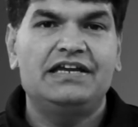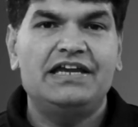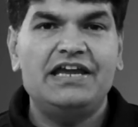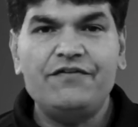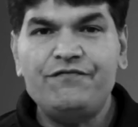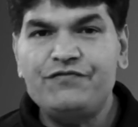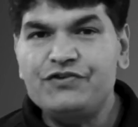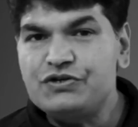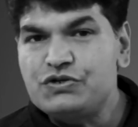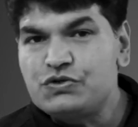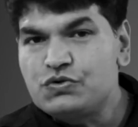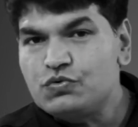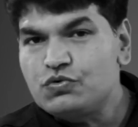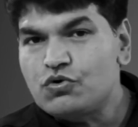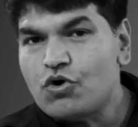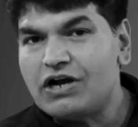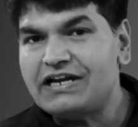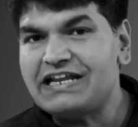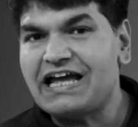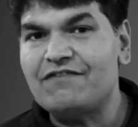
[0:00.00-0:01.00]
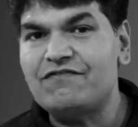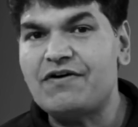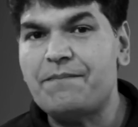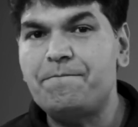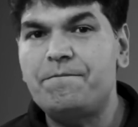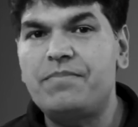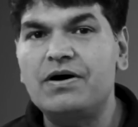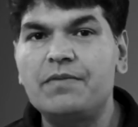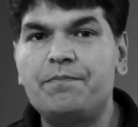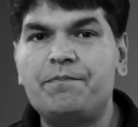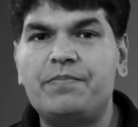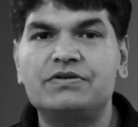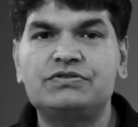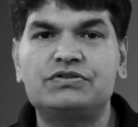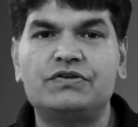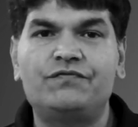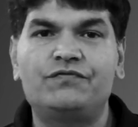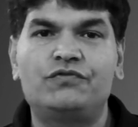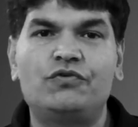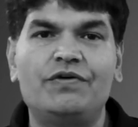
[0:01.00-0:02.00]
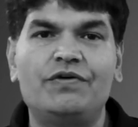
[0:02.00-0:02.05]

If you do not have a purpose of